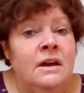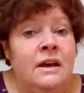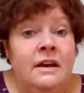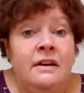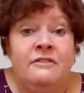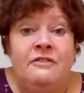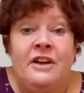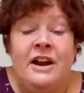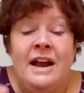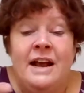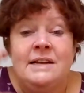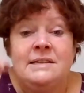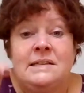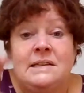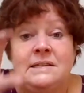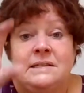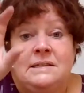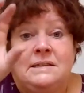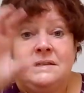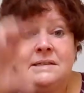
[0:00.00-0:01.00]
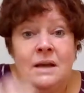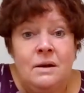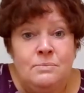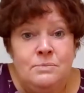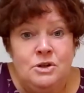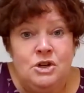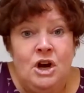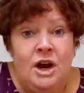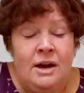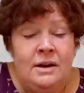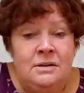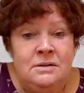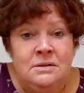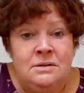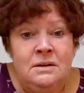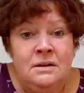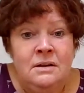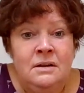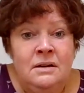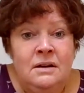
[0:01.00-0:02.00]
If it has a subject,
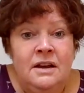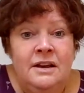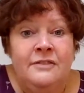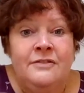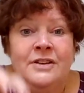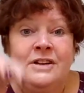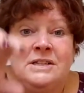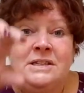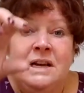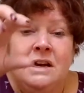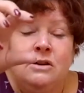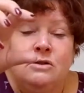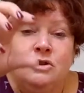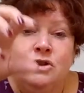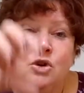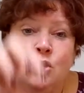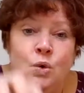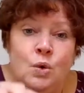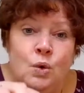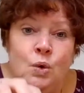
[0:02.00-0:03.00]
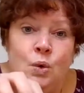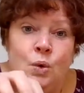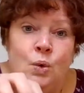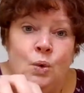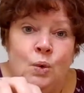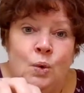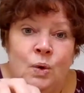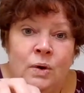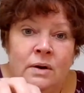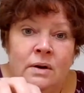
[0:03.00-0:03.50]
if it tells who,